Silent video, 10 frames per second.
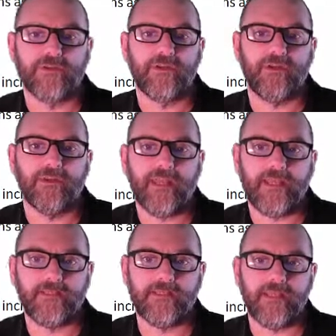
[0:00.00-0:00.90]
called
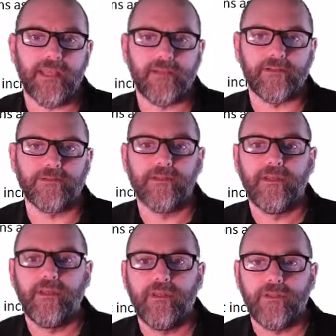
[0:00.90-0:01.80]
heads and tails
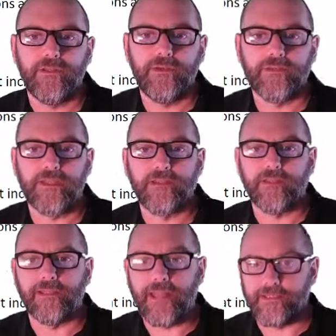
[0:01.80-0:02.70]
using
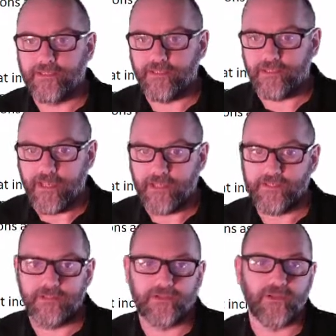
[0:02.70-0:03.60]
the let
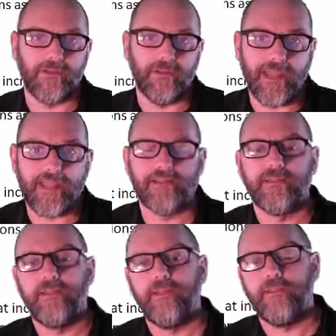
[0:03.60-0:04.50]
syntax. So let
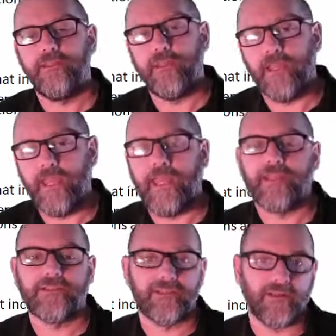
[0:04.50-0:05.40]

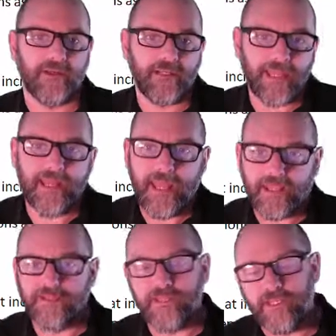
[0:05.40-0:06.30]
let
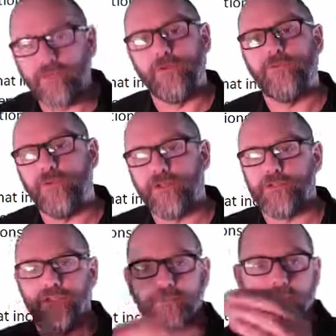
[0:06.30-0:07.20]
heads equal
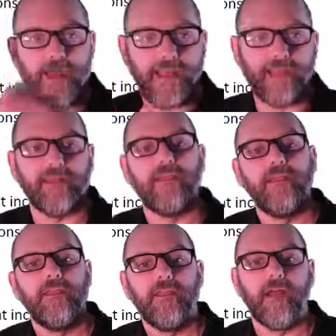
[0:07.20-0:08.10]
function bracket,
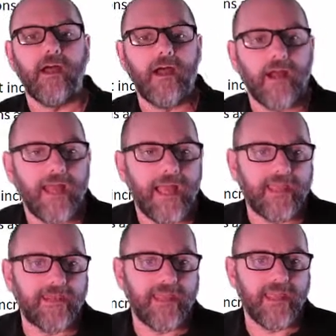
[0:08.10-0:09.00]

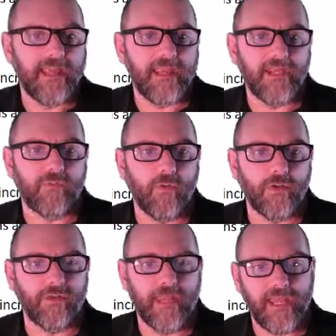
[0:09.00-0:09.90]
and the
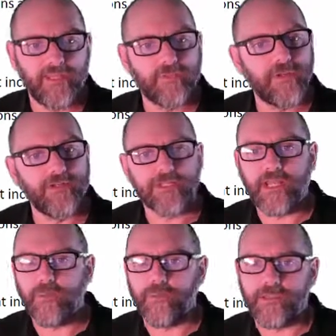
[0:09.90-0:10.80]
heads one just
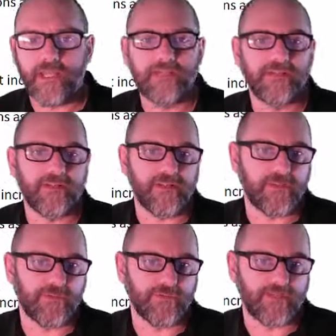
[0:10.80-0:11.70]
outputs heads and the
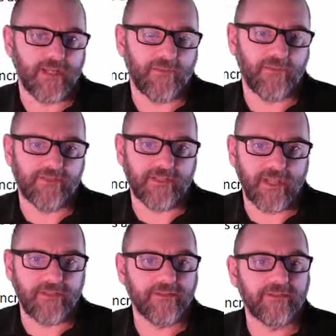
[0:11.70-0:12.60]
tails one just outputs
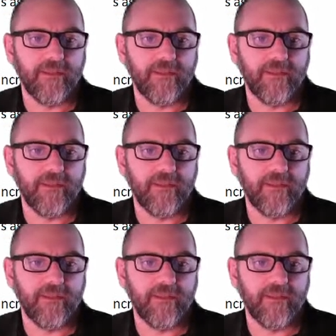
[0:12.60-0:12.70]
tails.